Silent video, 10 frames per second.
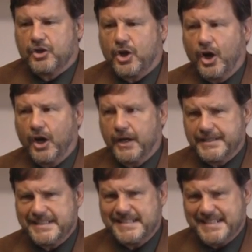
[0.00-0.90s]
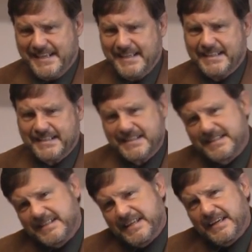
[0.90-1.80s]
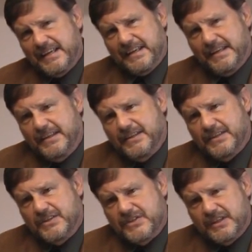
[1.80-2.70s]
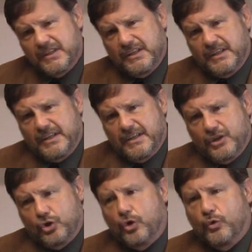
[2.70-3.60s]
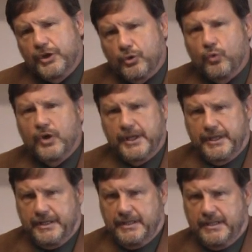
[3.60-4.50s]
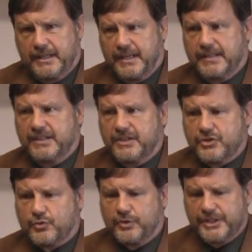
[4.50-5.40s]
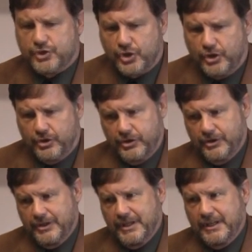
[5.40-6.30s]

context his going away and his return